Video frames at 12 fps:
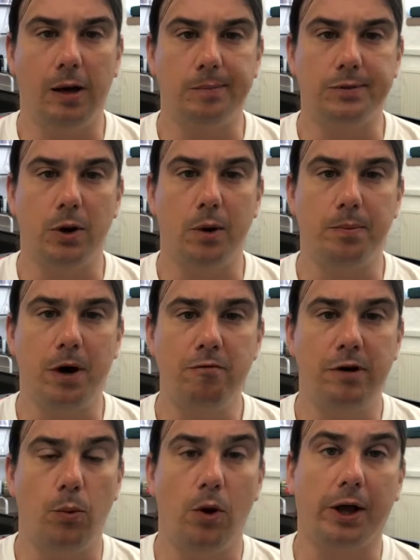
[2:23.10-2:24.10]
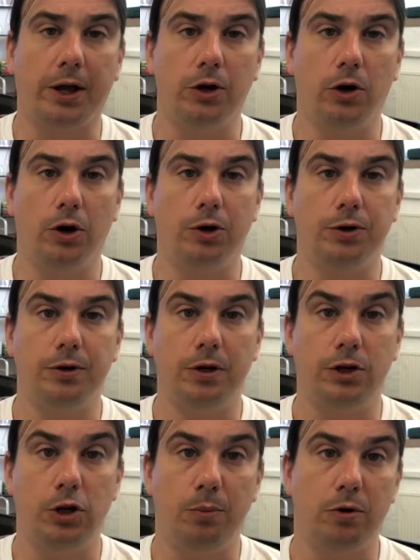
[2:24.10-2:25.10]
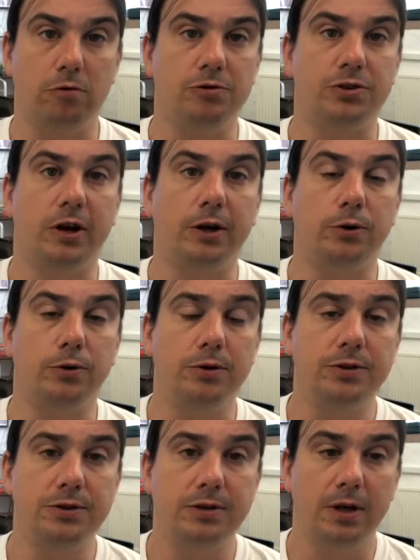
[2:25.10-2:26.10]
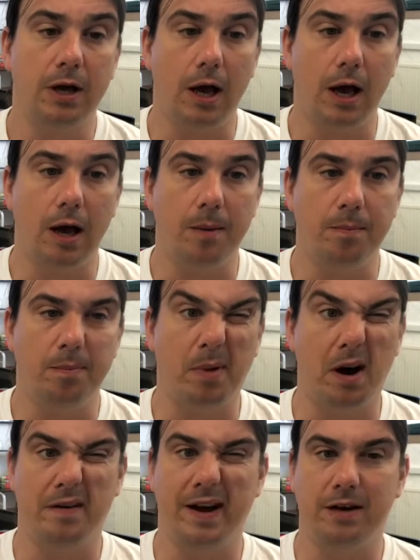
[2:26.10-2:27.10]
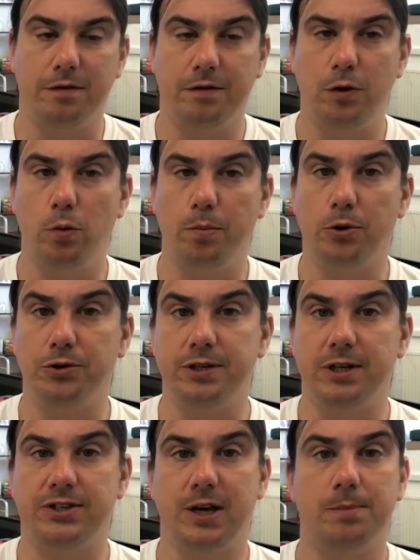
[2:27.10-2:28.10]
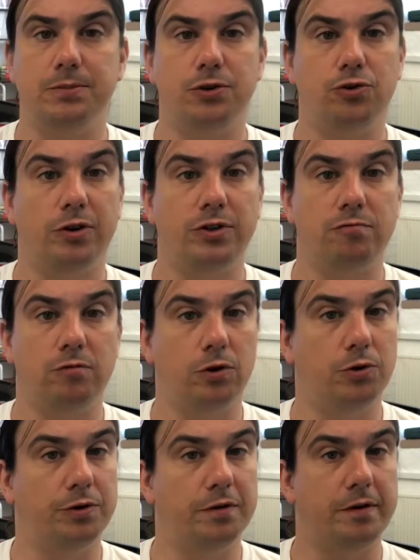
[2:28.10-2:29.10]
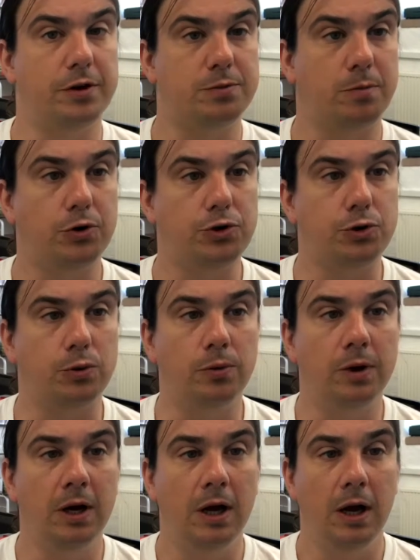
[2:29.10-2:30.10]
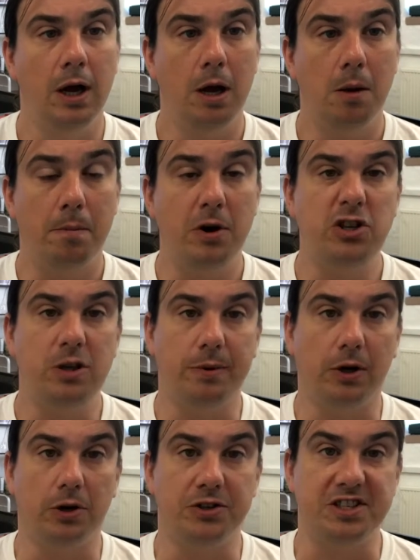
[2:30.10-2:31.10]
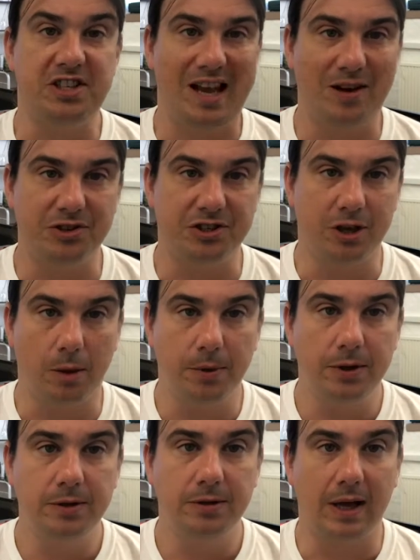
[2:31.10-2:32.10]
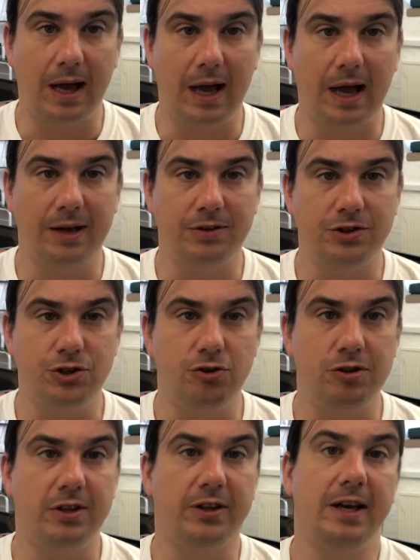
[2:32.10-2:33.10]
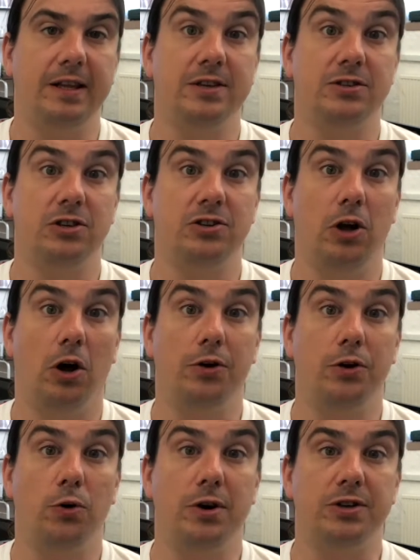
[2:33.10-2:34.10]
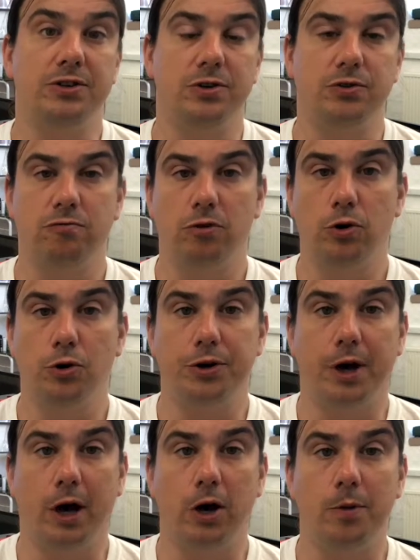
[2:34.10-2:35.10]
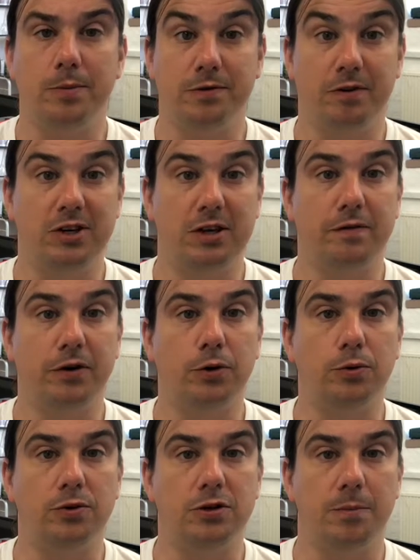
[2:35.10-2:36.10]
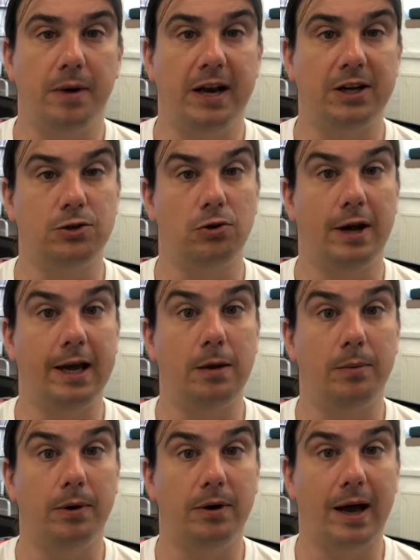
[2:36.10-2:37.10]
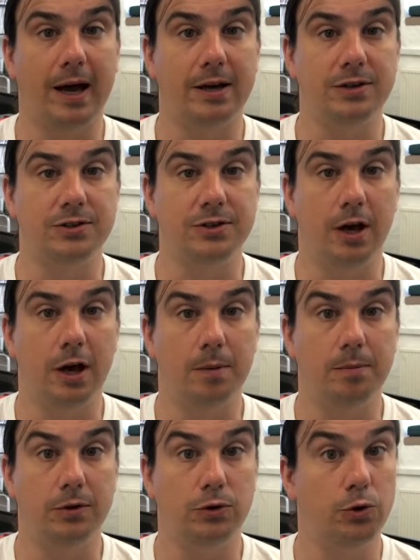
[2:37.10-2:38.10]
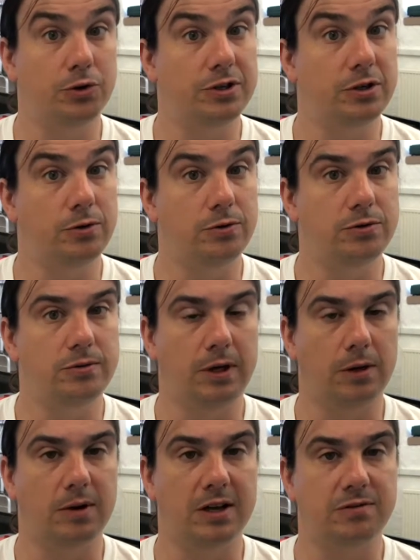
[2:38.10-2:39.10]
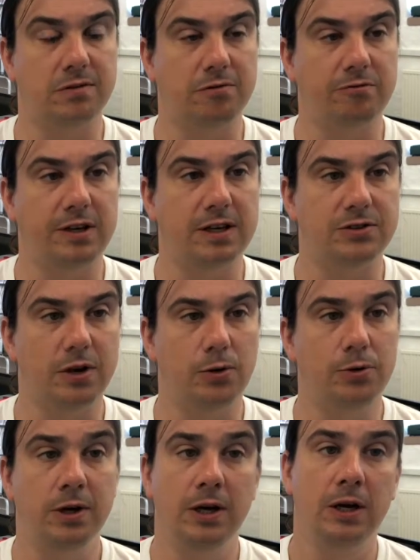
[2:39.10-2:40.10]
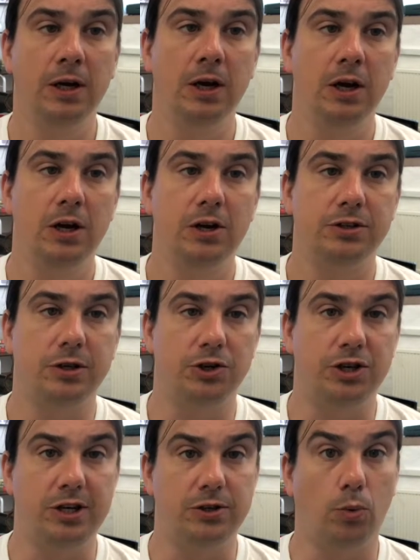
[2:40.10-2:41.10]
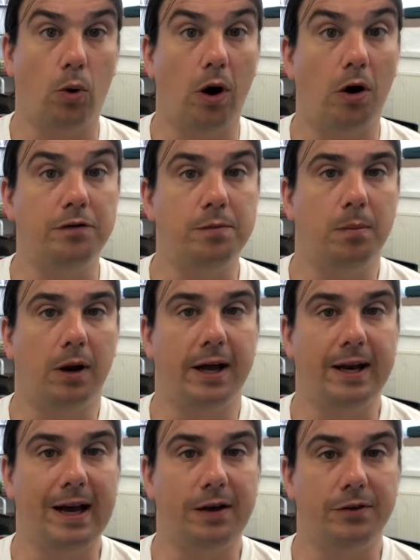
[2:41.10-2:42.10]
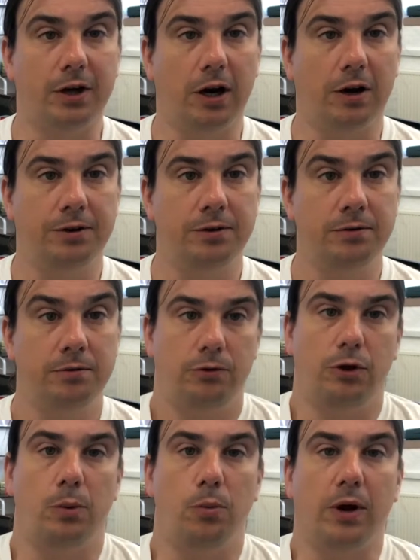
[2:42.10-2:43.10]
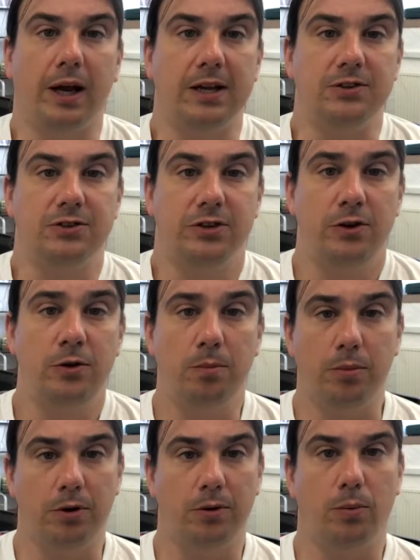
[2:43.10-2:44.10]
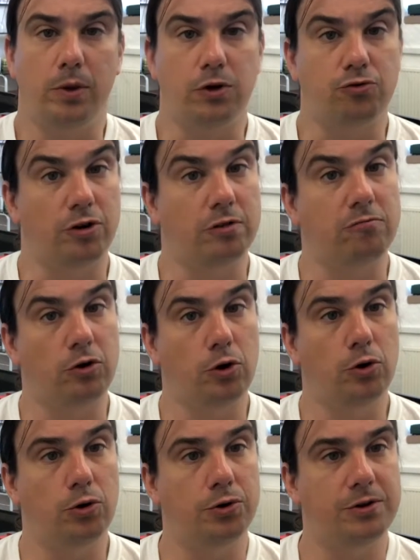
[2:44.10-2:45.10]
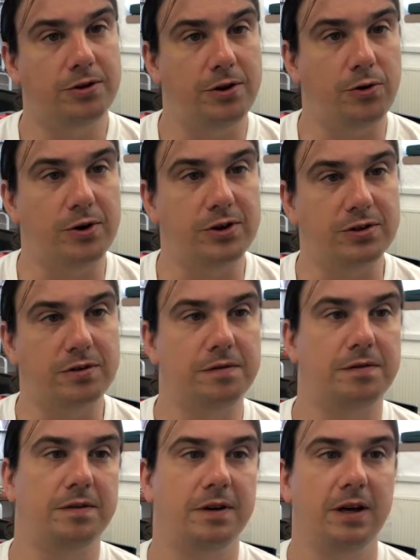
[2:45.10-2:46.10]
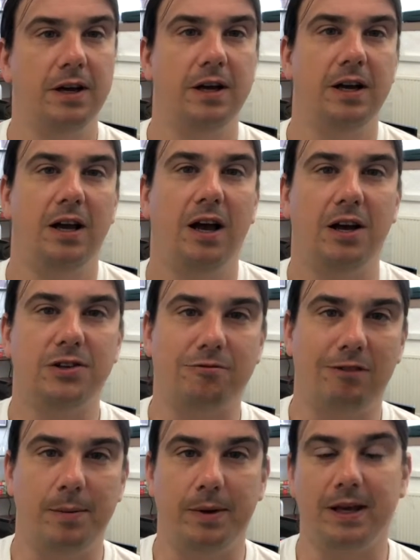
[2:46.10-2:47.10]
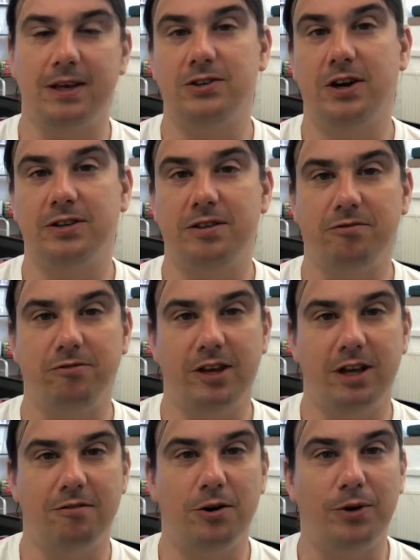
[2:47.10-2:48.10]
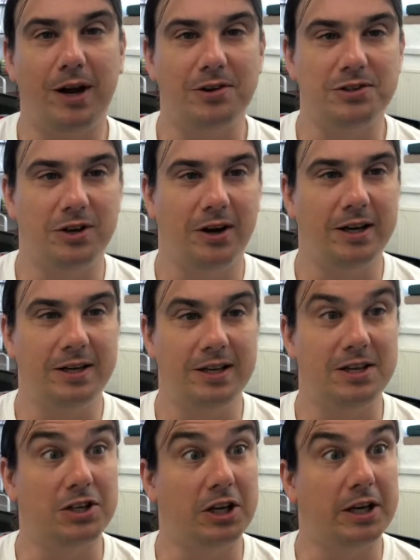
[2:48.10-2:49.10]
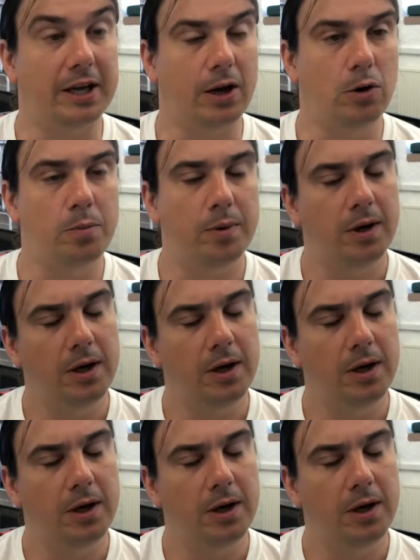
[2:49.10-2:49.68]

So I'm currently working on a new Pluralsight course, but I've had a few aborted attempts at trying to record the first module, mostly because it's now summer and during the day there's just a lot of noise, so to record at home is very difficult. So my next door neighbour has a daughter who's less than 3 years old, so she's quite often playing out in the garden, doing what kids do, but when you're trying to record, the noise of a screaming, excited 3-year-old outside isn't going to help.